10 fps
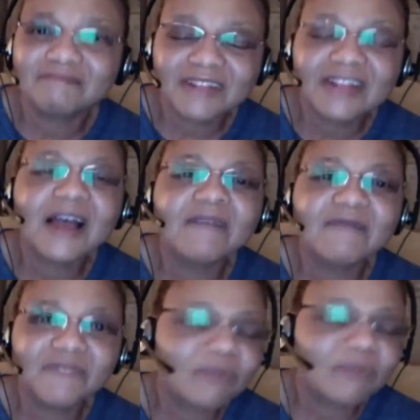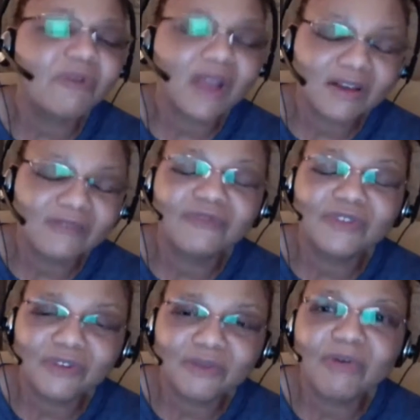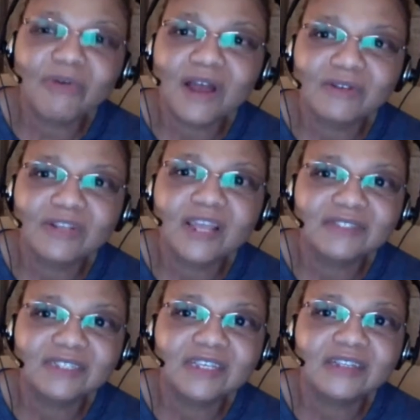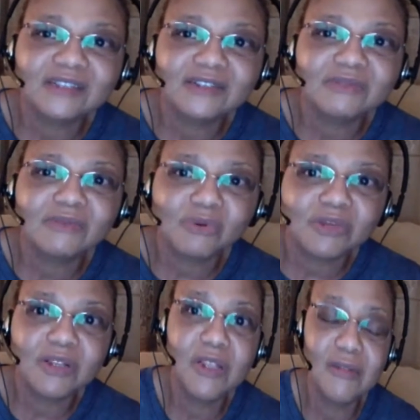I'm very proud to have seen this moment.